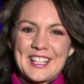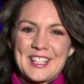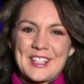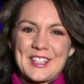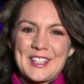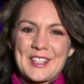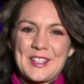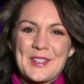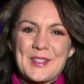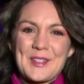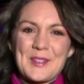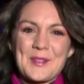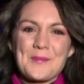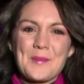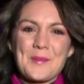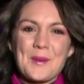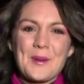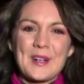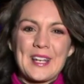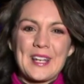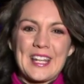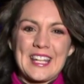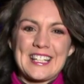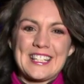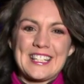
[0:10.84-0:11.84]
Good
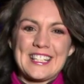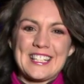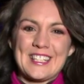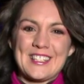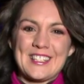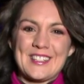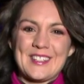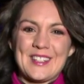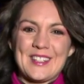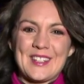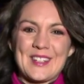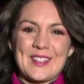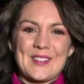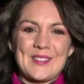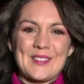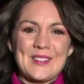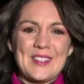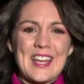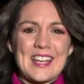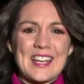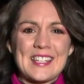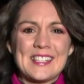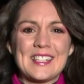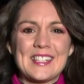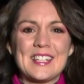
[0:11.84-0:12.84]
morning to you.
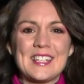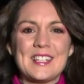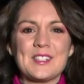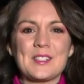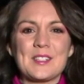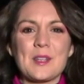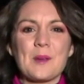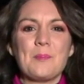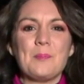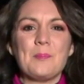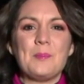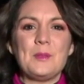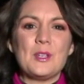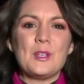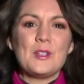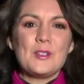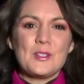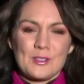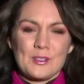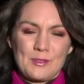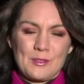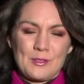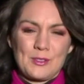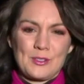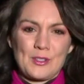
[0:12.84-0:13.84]
Yes, it is a
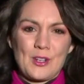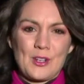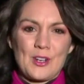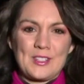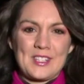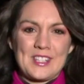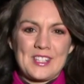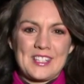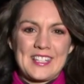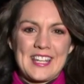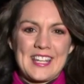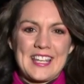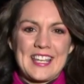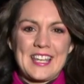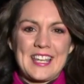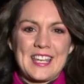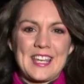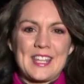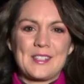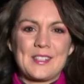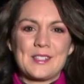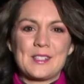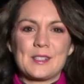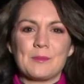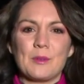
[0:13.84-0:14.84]
beautiful start to the day here
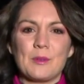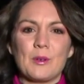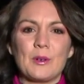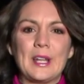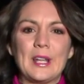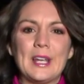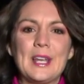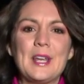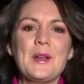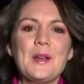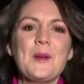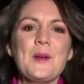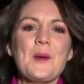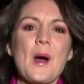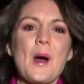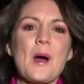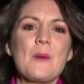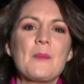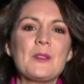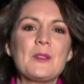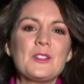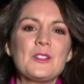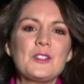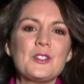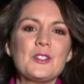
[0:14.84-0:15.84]
this morning. And
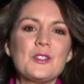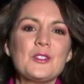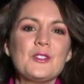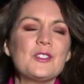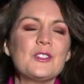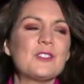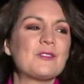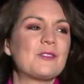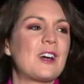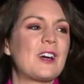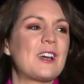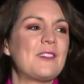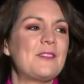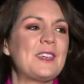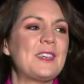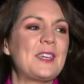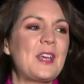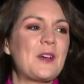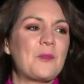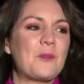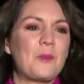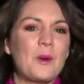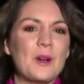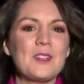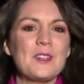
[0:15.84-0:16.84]
when the children arrive, they get
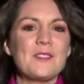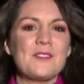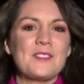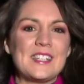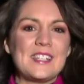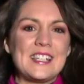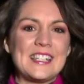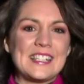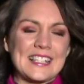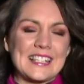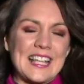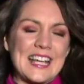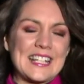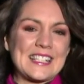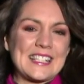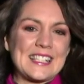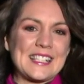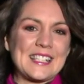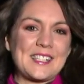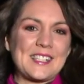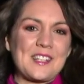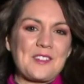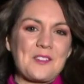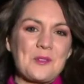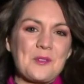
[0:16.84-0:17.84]
one of these lanterns.
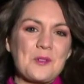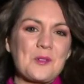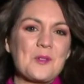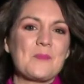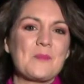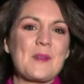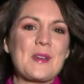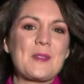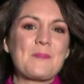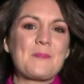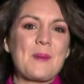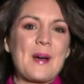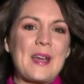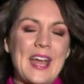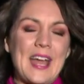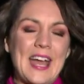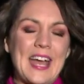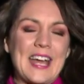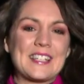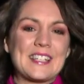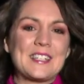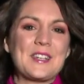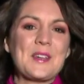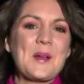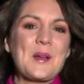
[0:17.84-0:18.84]
They are all made by
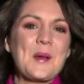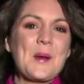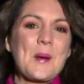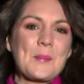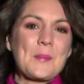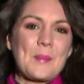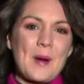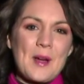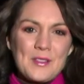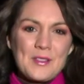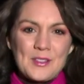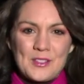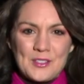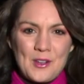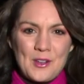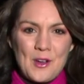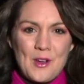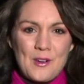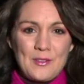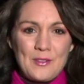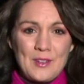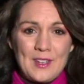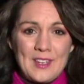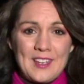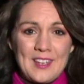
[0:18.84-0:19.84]
hand by the
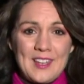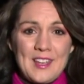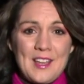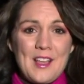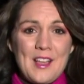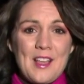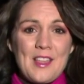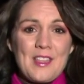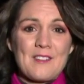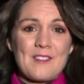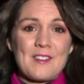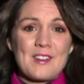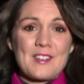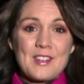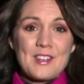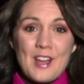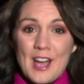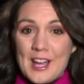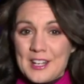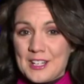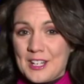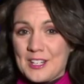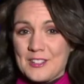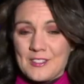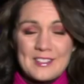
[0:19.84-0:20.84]
staff here. There are
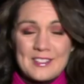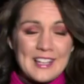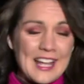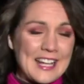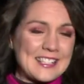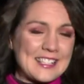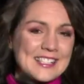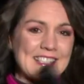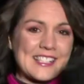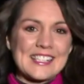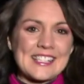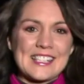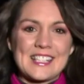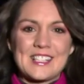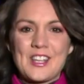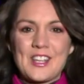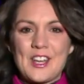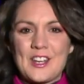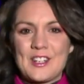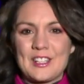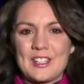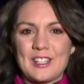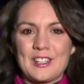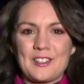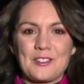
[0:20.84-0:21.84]
900 lanterns in
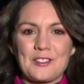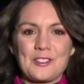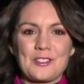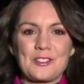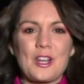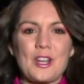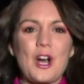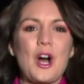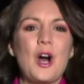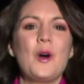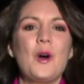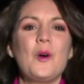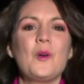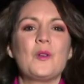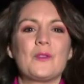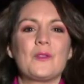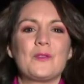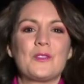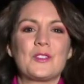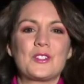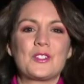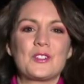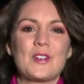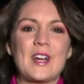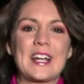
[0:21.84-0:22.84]
total across the whole of the
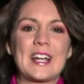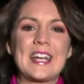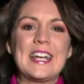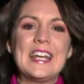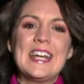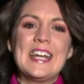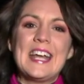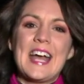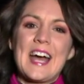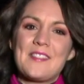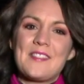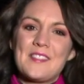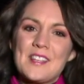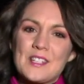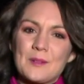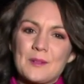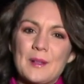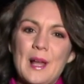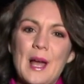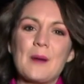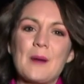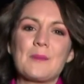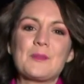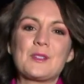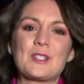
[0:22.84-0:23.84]
track, and these will
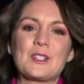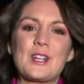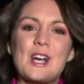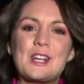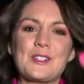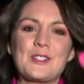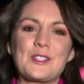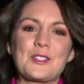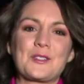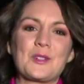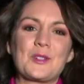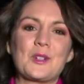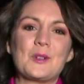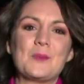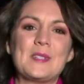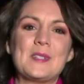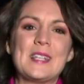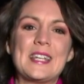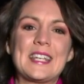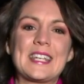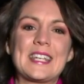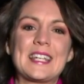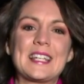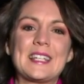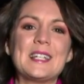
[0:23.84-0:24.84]
help to guide us through. We'll be
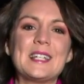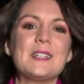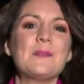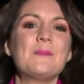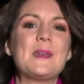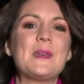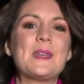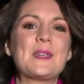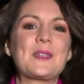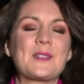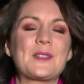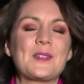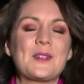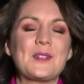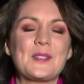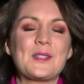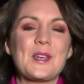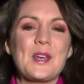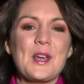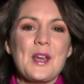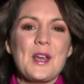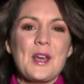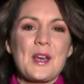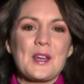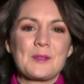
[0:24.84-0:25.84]
taking a little peek at those
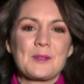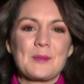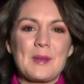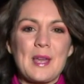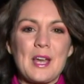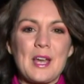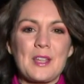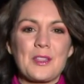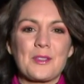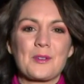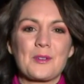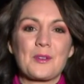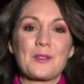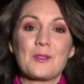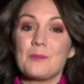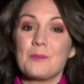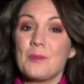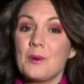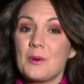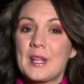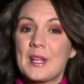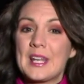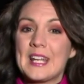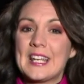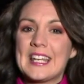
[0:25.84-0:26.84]
as we head through the
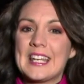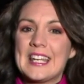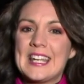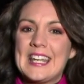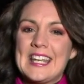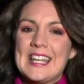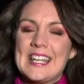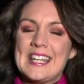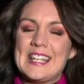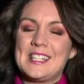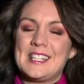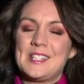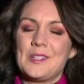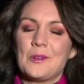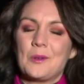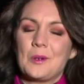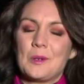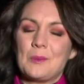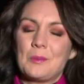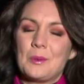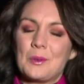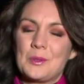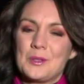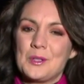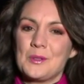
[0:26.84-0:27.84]
morning. Here's the
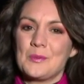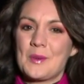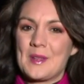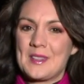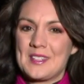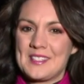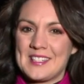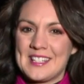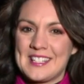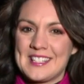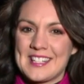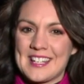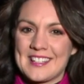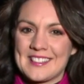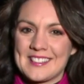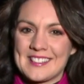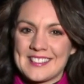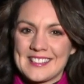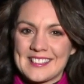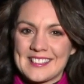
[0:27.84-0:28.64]
all-important weather details.